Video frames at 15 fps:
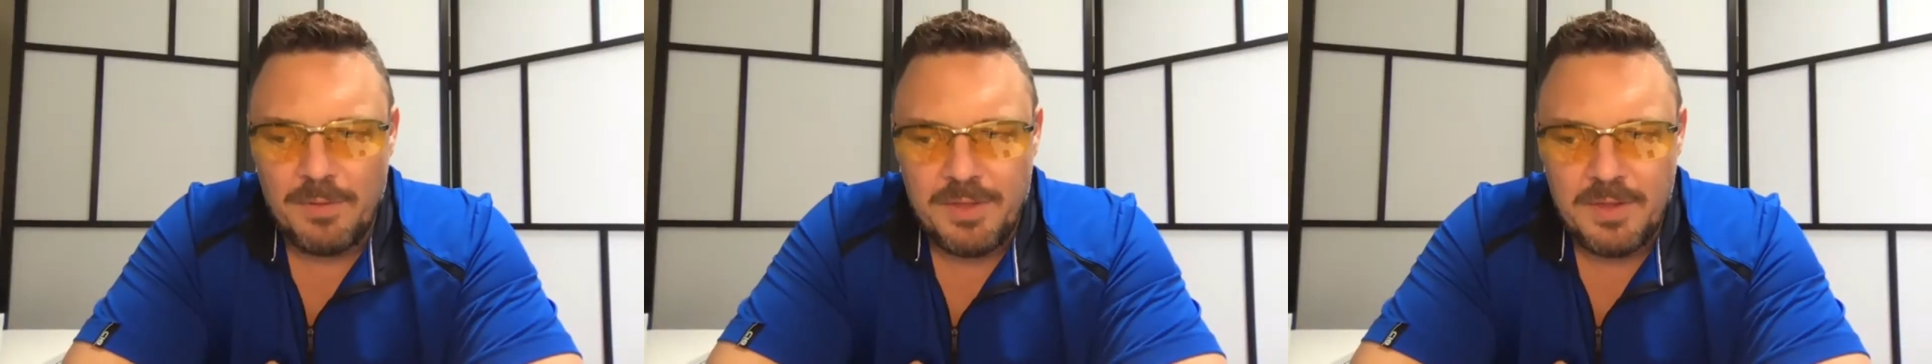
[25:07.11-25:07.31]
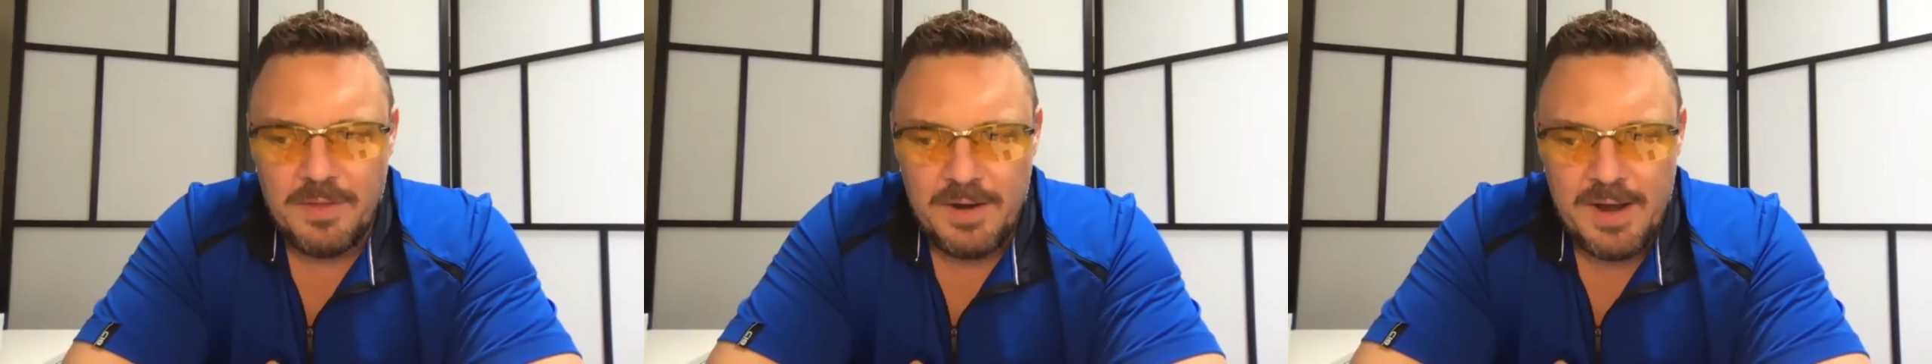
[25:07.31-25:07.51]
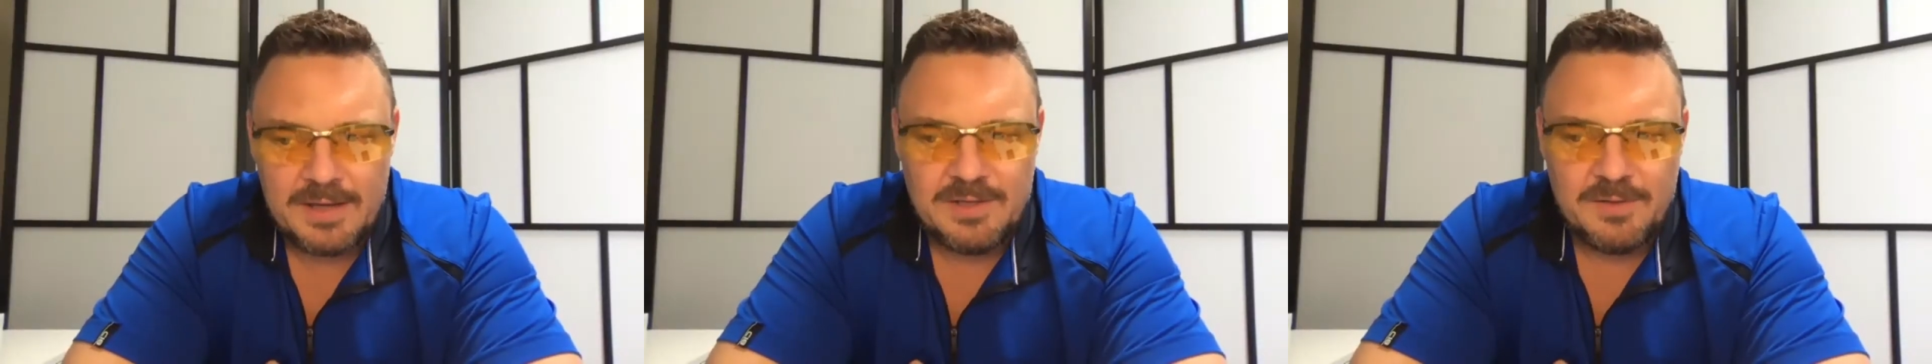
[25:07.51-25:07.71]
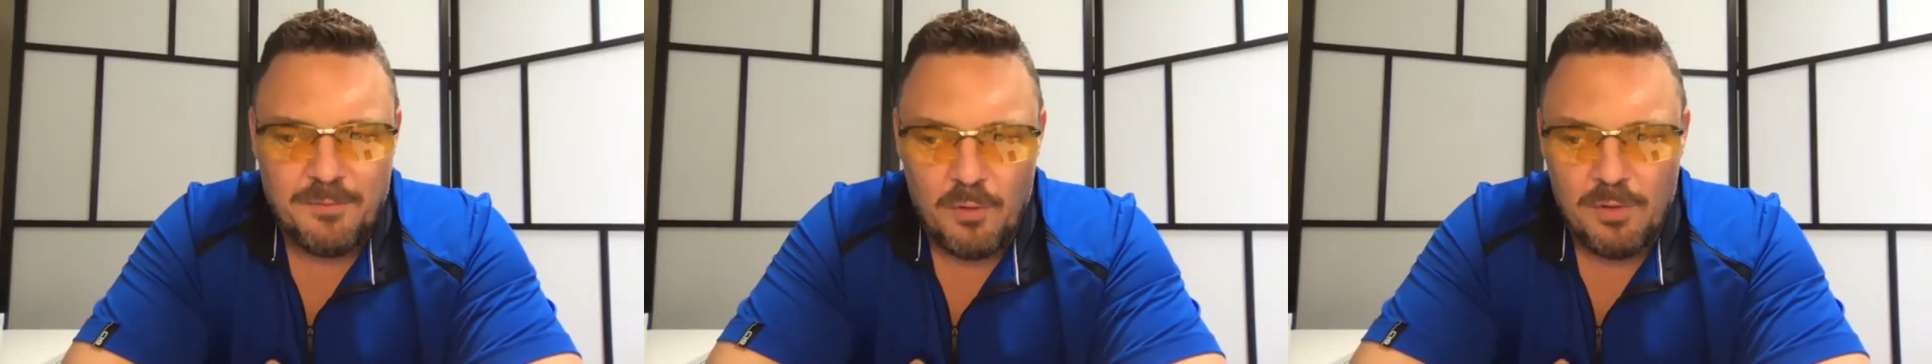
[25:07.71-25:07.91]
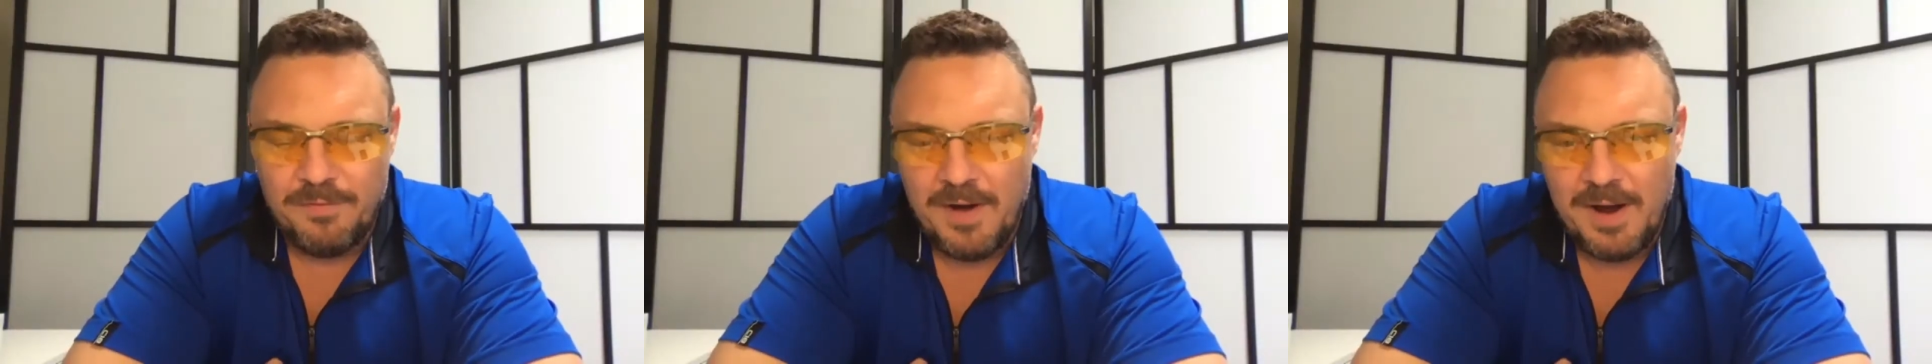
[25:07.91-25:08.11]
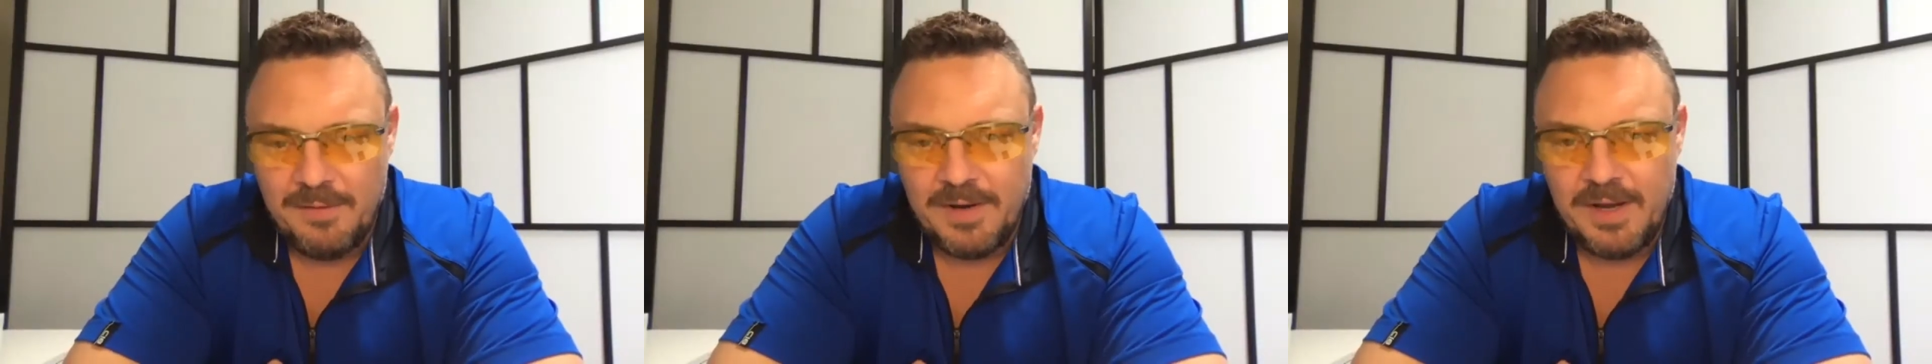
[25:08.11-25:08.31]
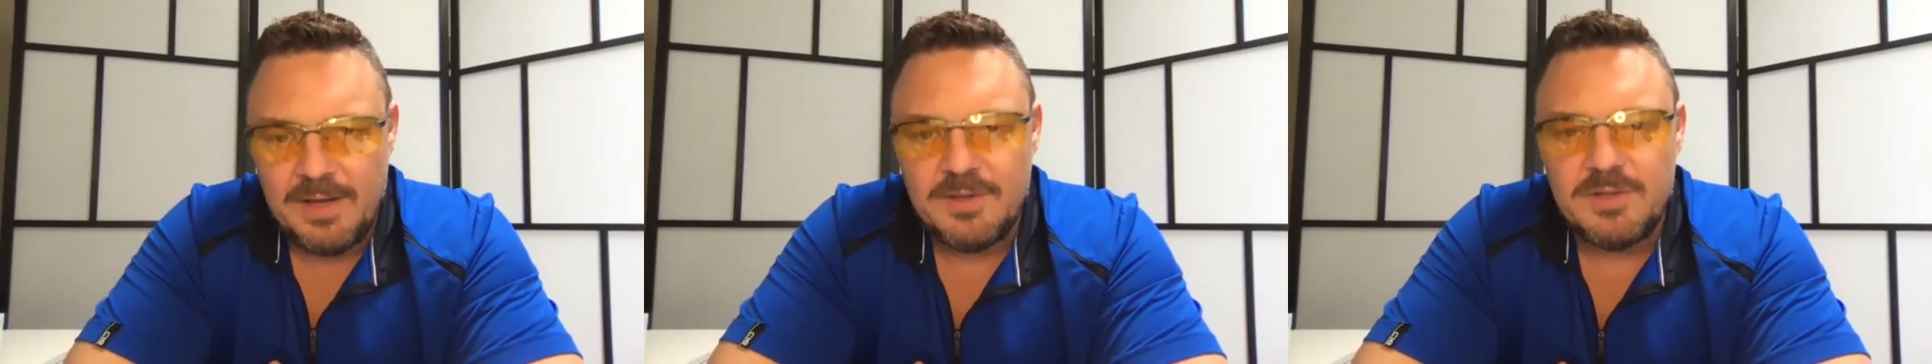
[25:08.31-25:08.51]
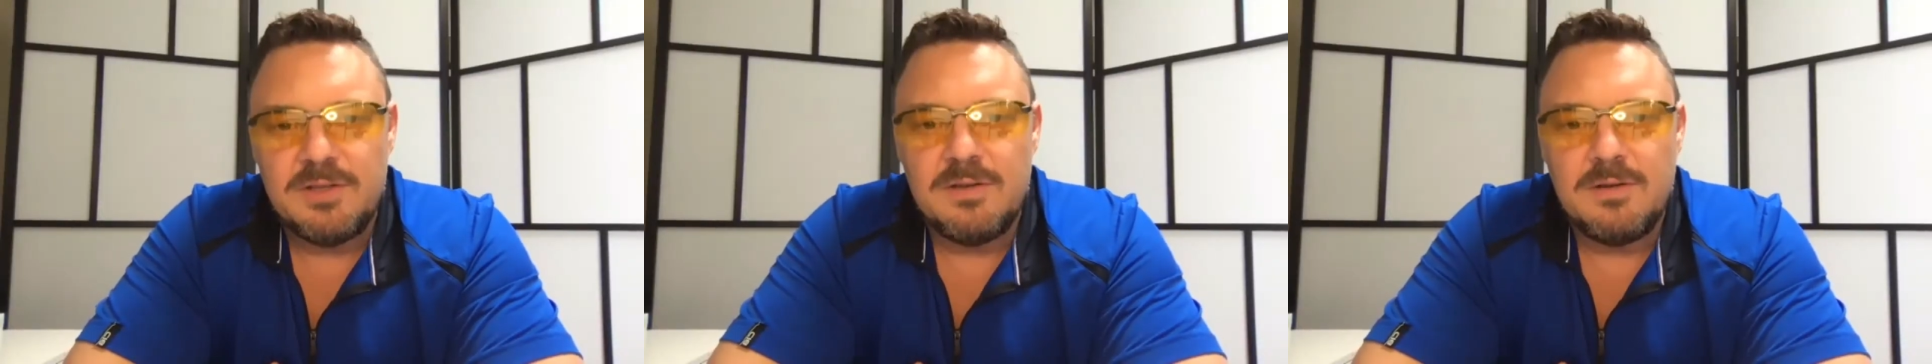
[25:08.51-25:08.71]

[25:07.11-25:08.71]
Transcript: within the next 4 or 5 days?